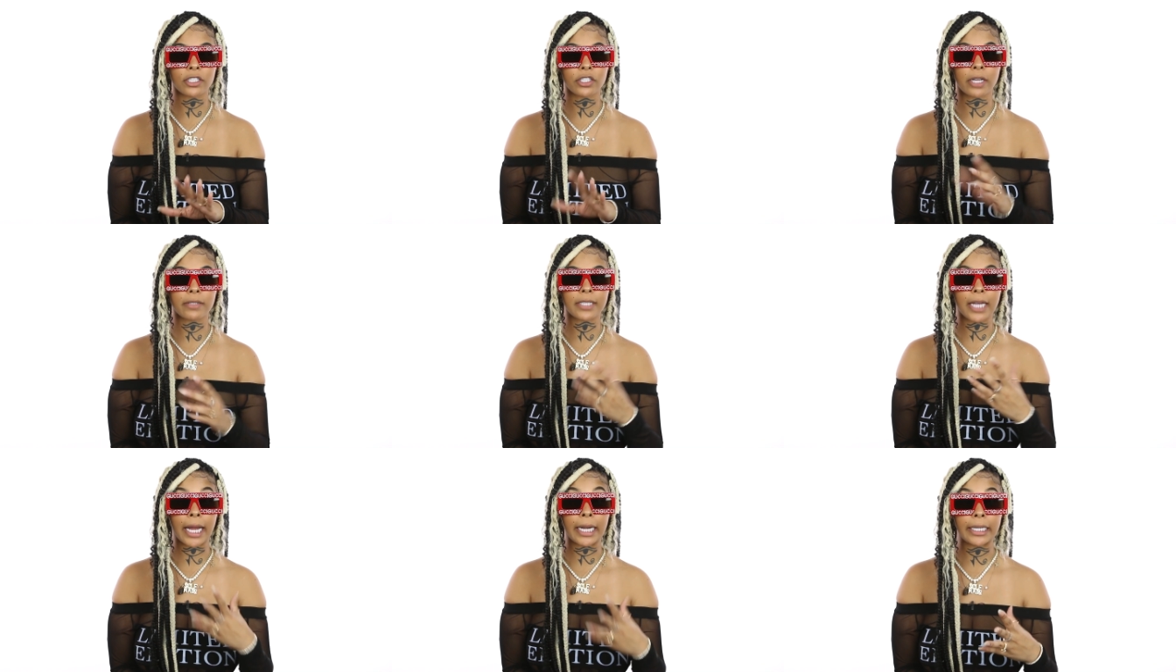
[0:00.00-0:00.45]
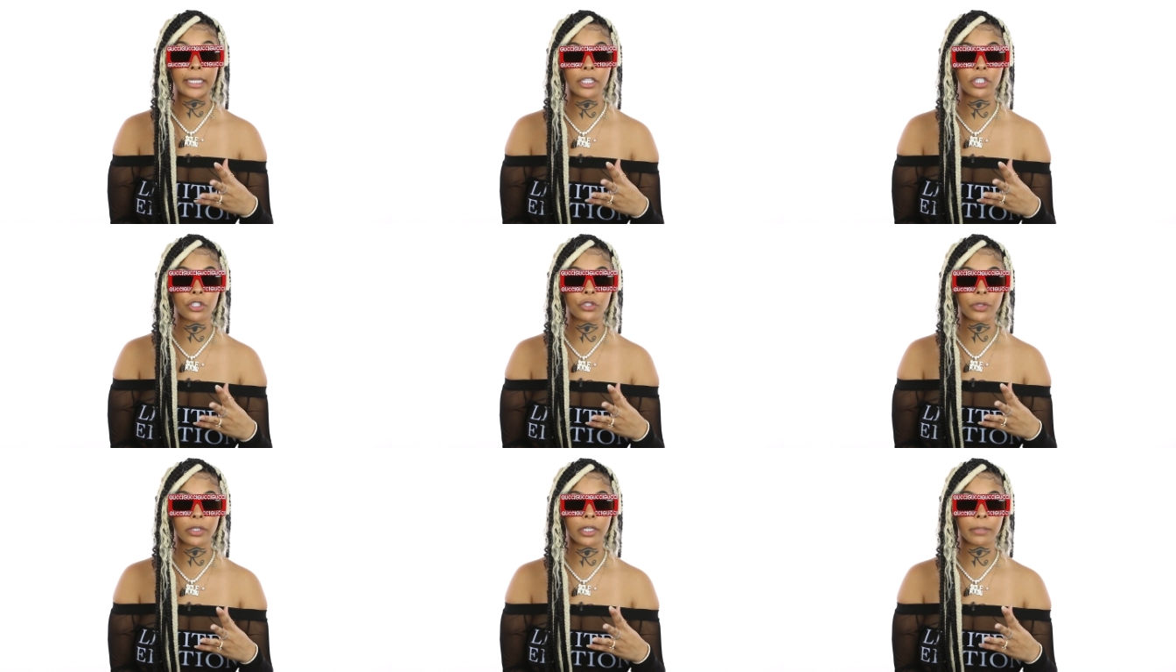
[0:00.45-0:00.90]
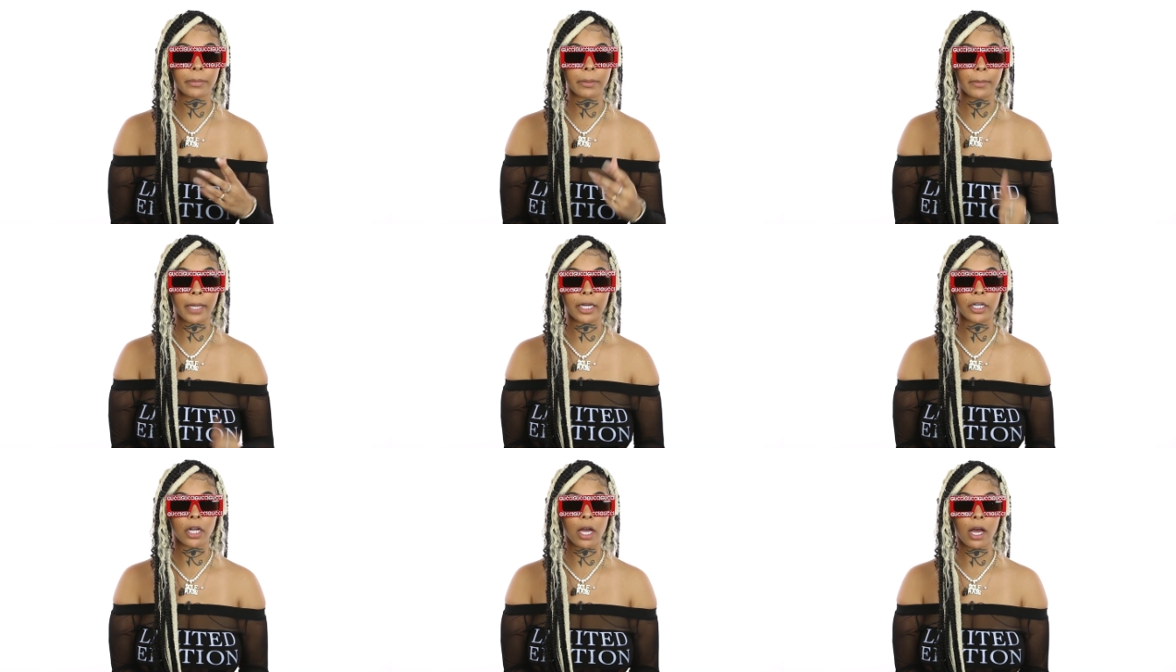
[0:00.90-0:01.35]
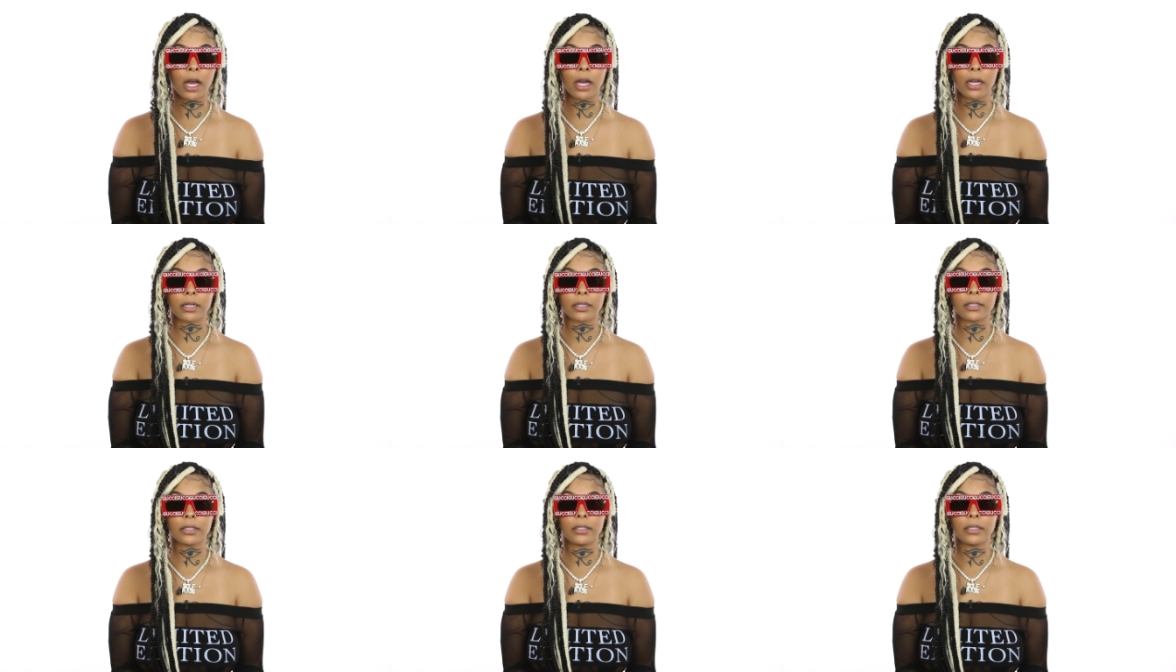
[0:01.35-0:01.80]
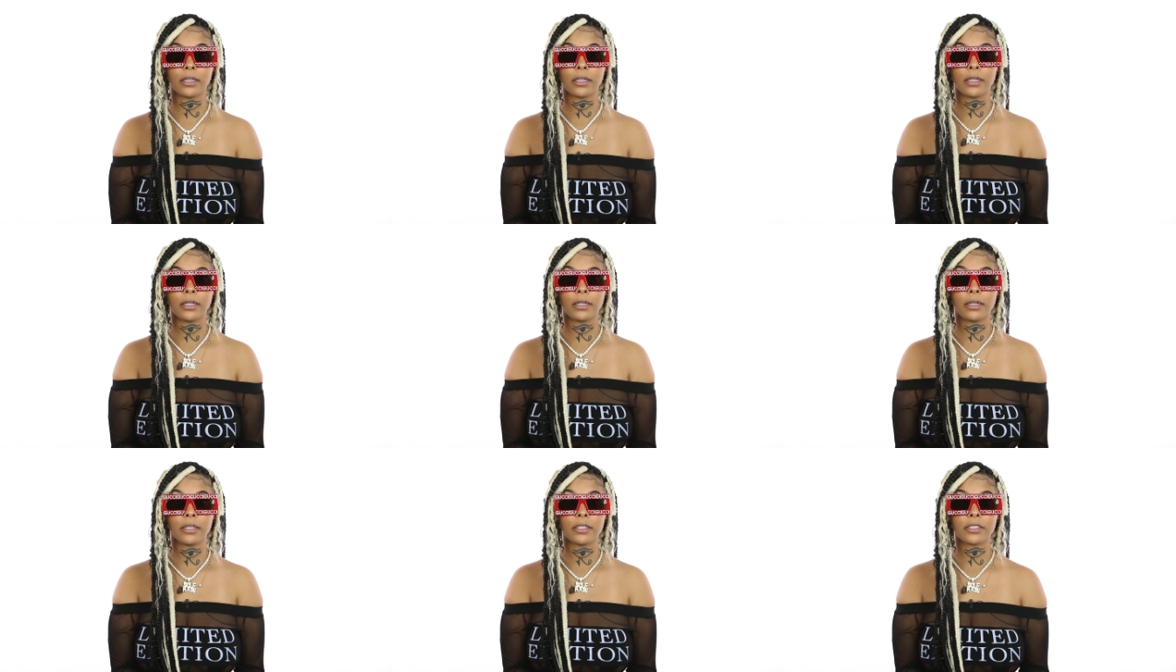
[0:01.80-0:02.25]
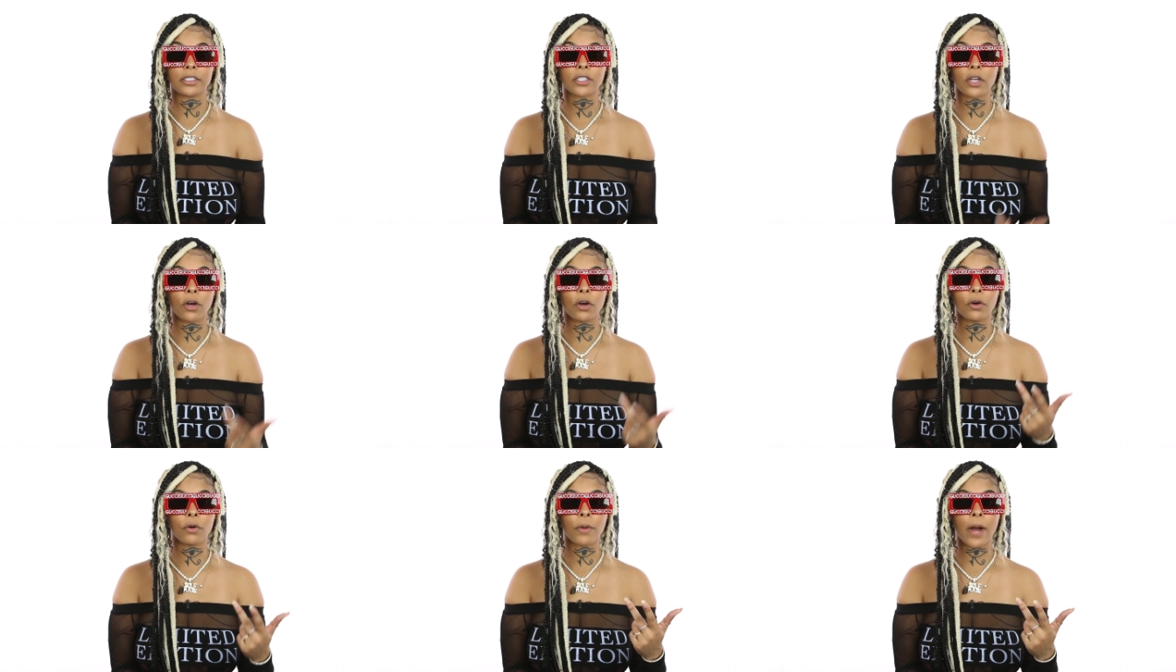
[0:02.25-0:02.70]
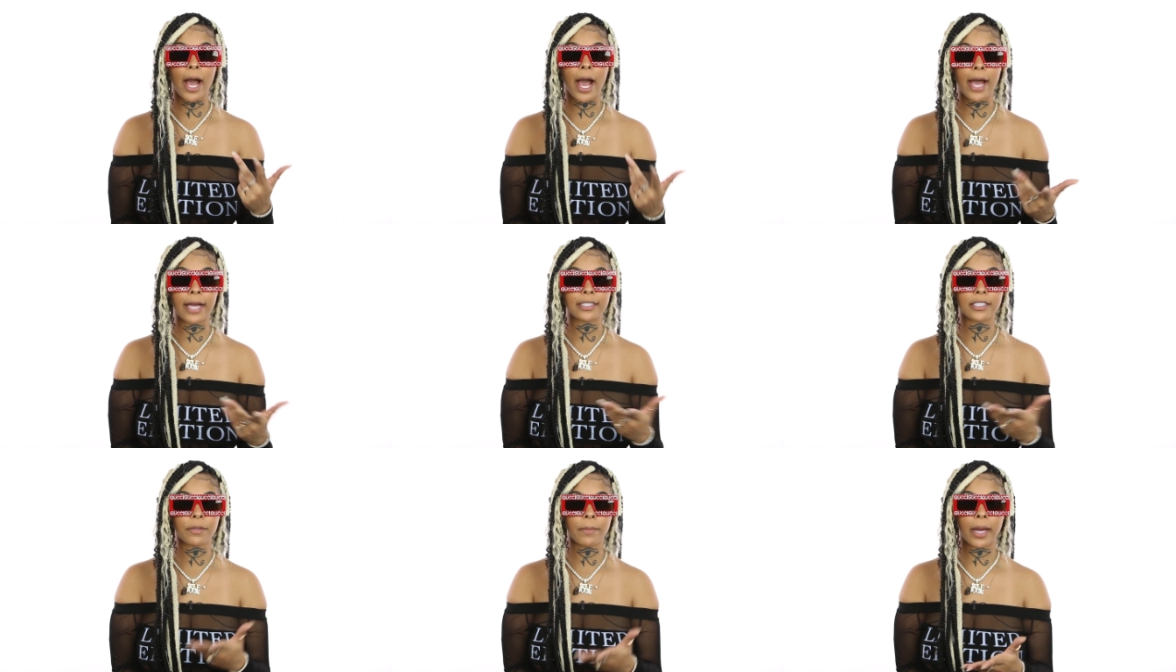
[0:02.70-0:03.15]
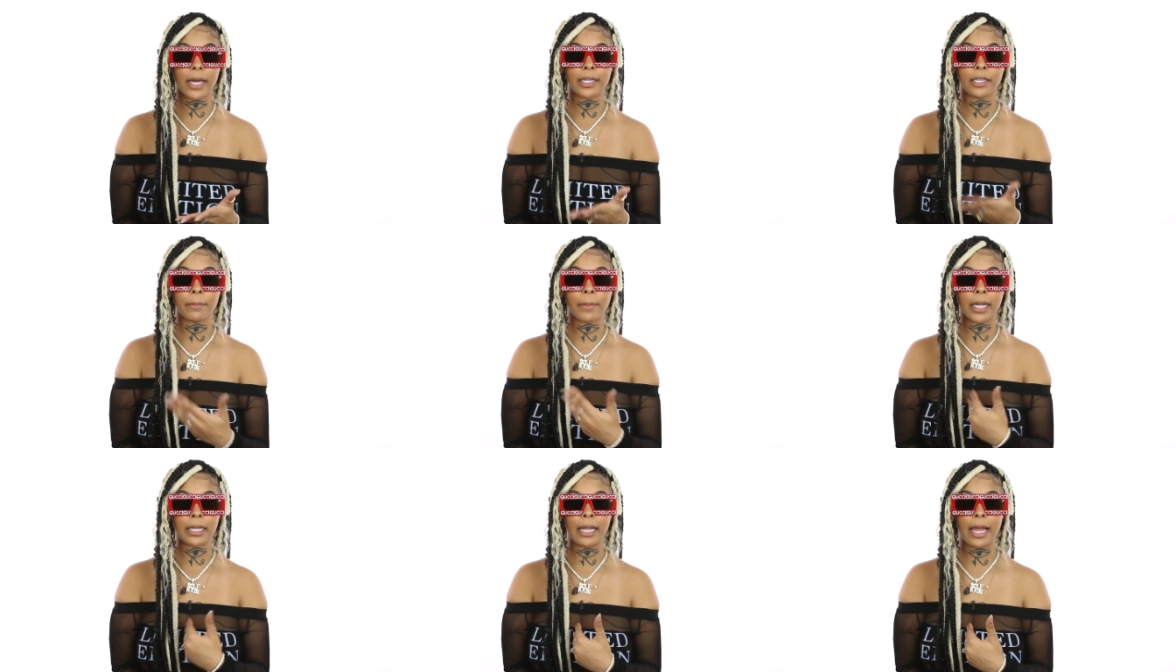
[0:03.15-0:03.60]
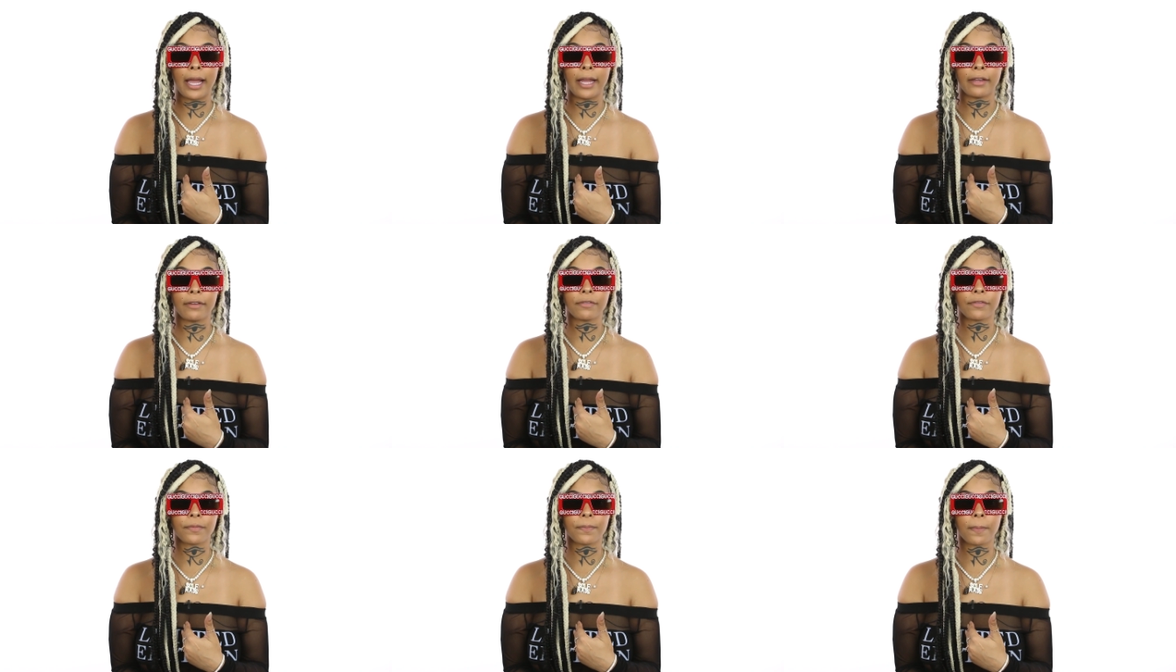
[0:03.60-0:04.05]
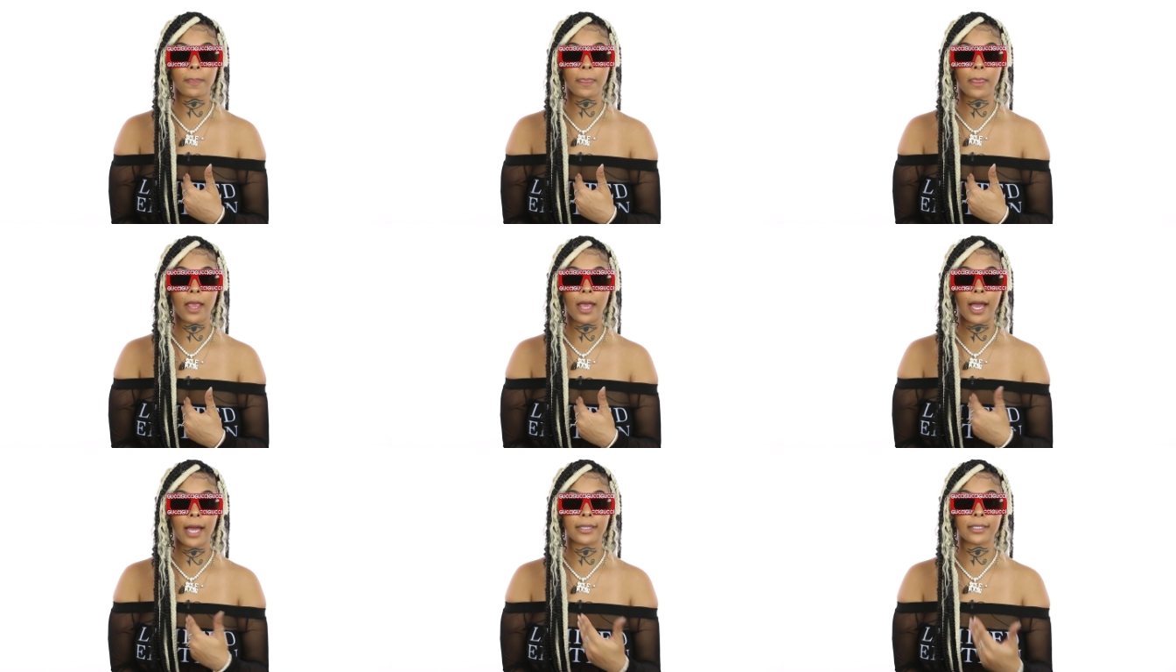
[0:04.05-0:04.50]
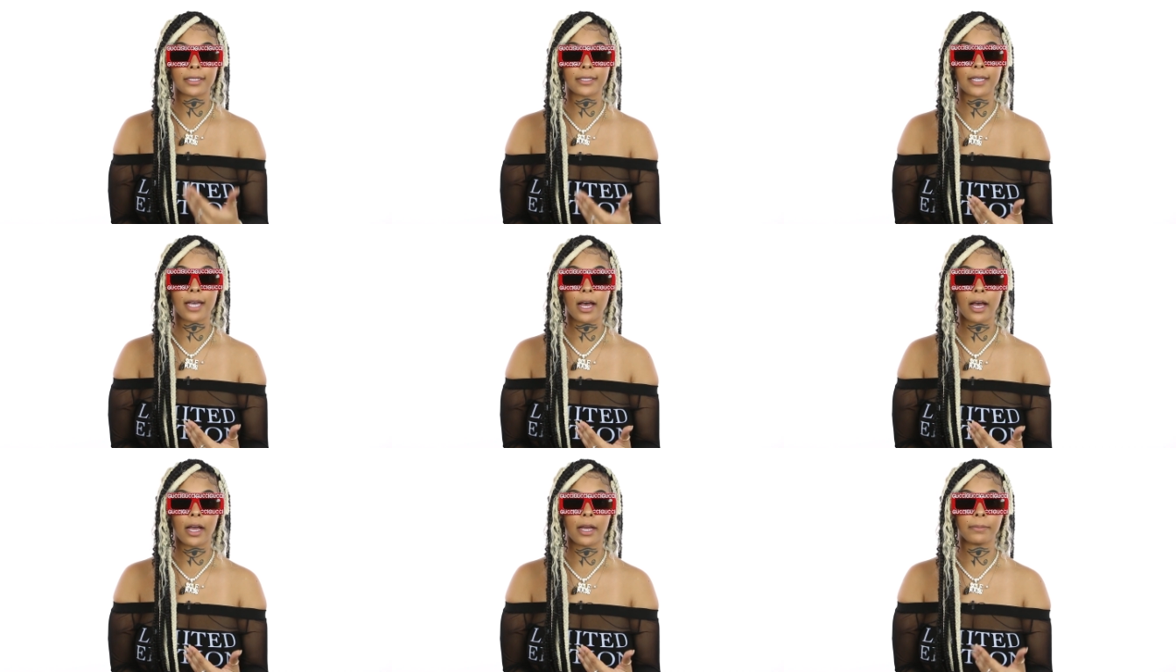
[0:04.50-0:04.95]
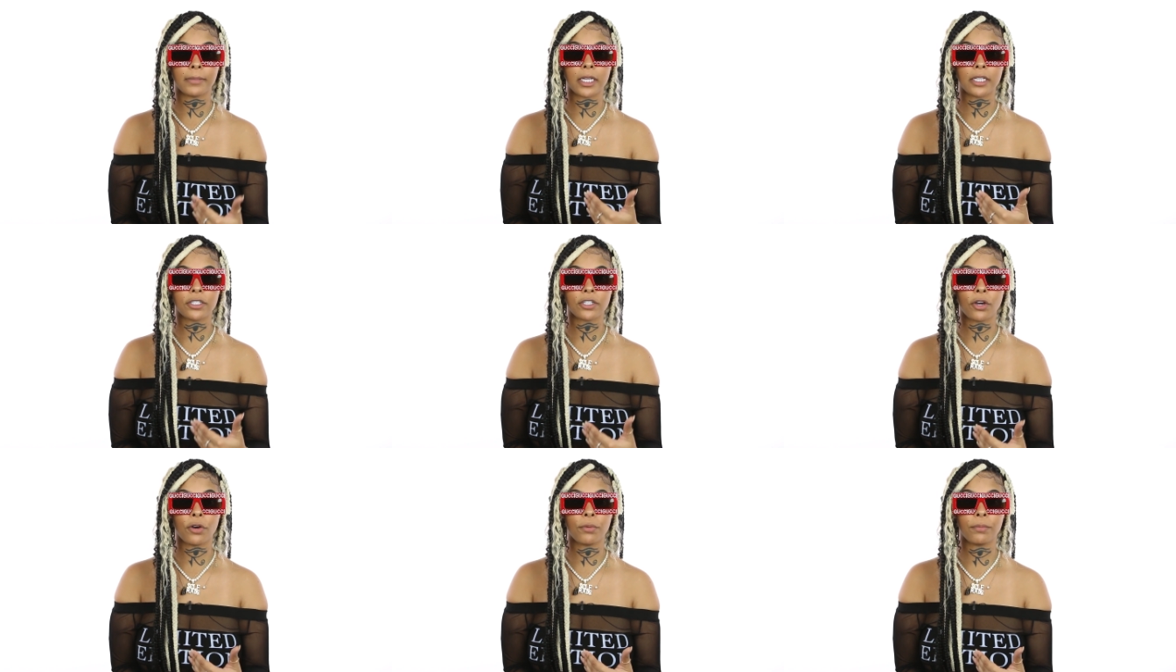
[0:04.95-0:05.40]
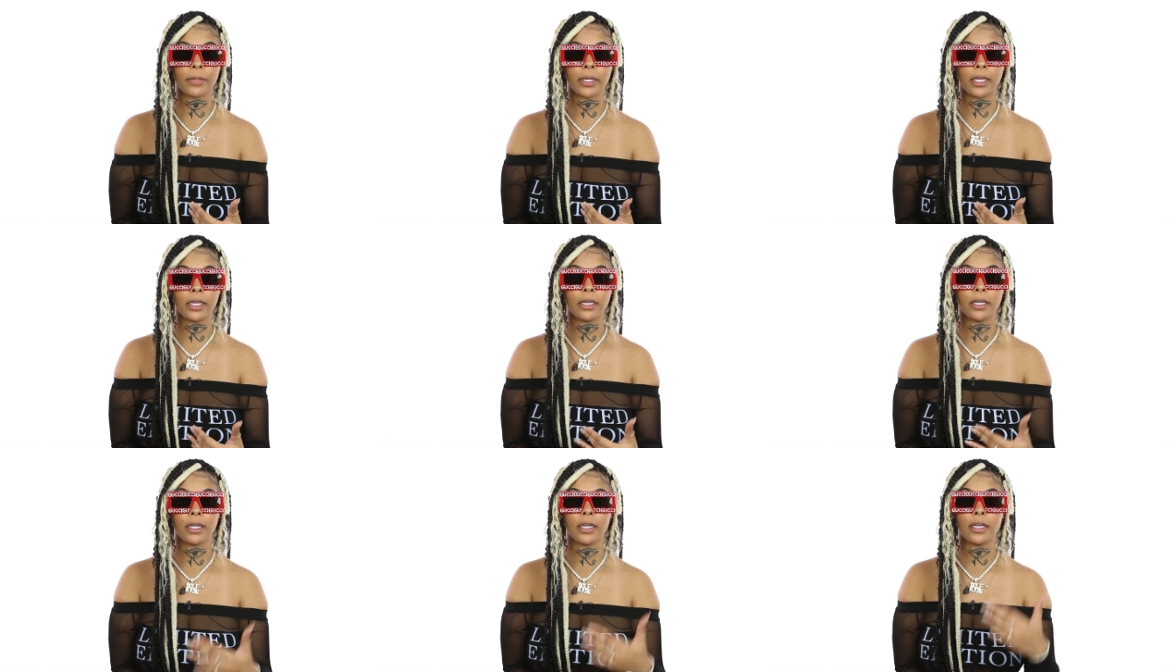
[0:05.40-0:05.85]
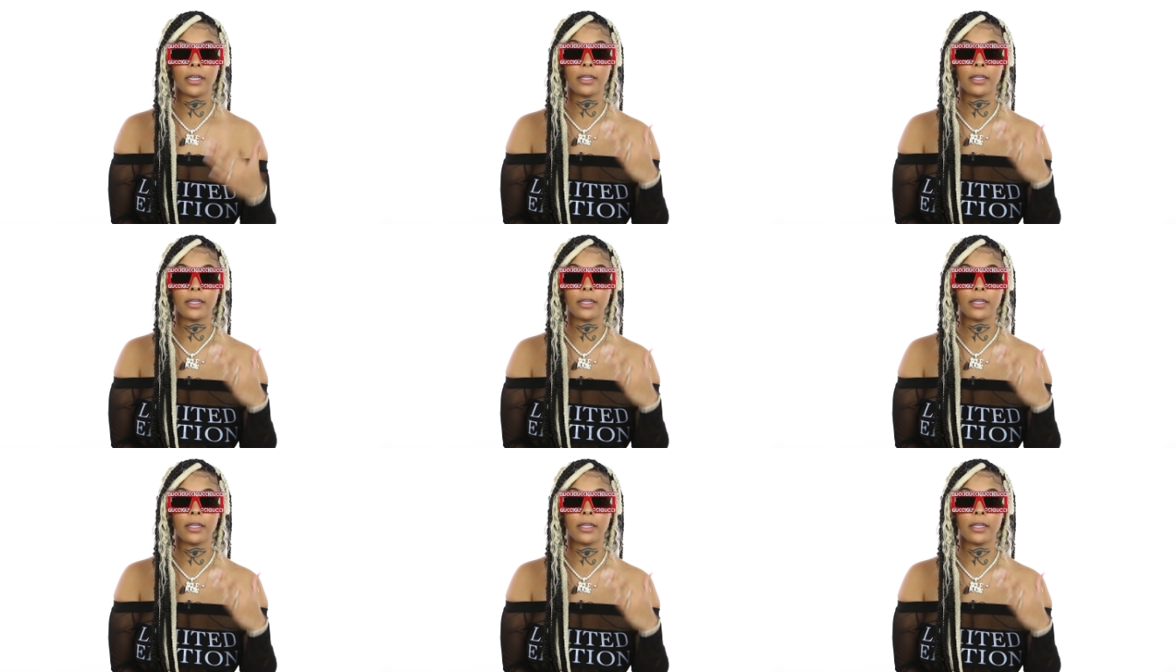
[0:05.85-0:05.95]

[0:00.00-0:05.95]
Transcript: So I was like, I need a drink. But I'm like, nah. So I had somebody in my life at the time, they told me,